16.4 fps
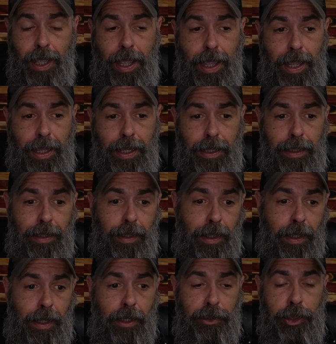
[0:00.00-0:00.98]
a
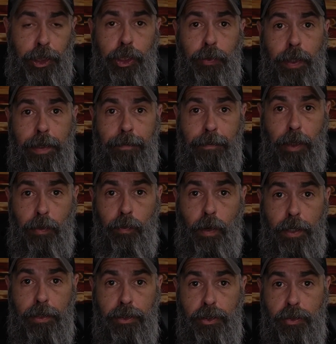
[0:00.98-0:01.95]
stream that
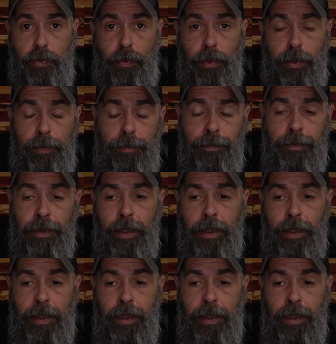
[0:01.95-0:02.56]
runs through,